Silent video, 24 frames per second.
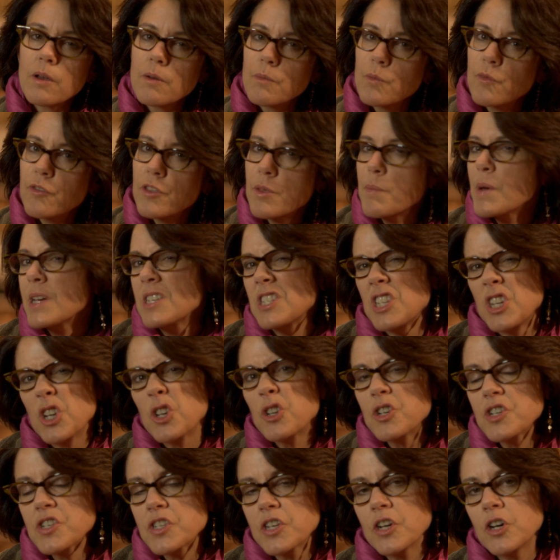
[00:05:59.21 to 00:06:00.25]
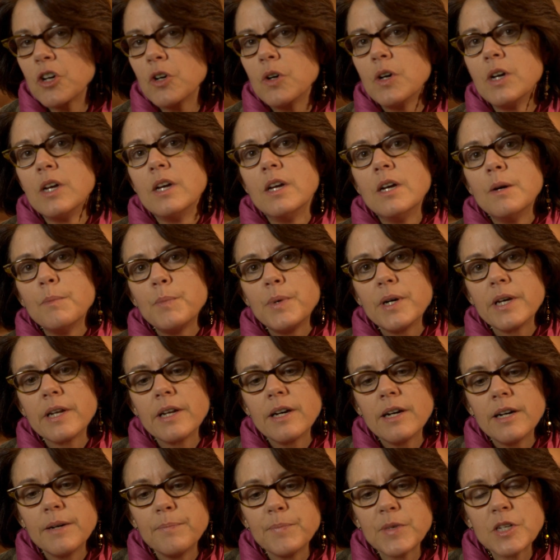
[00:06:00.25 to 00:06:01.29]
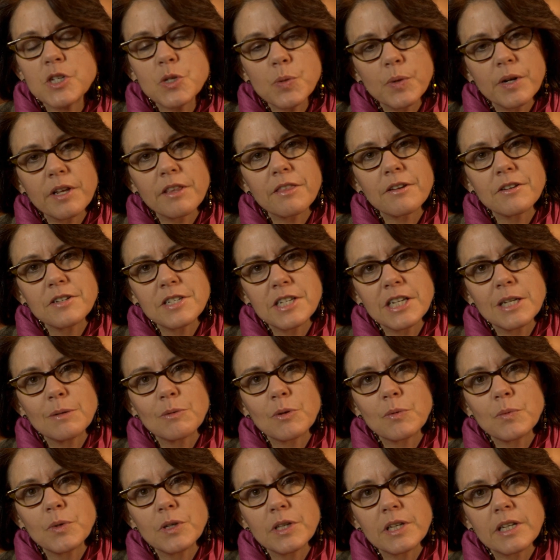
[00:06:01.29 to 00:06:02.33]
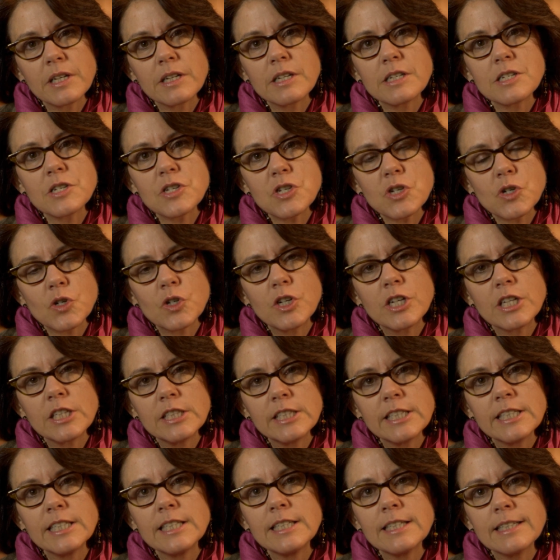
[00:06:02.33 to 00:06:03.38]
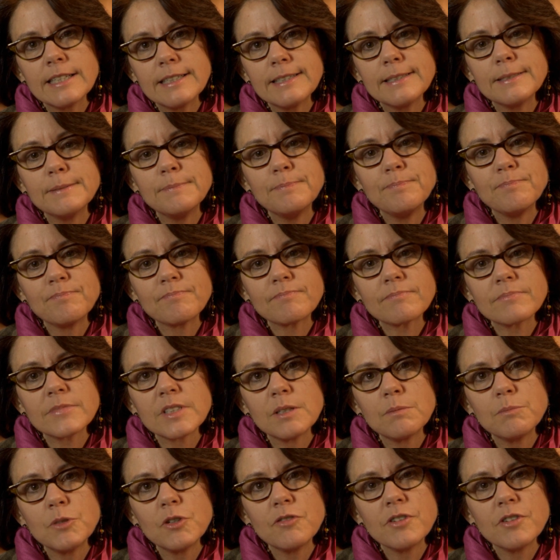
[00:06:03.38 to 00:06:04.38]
for the past year or so. But in 2013, we're really going to strongly move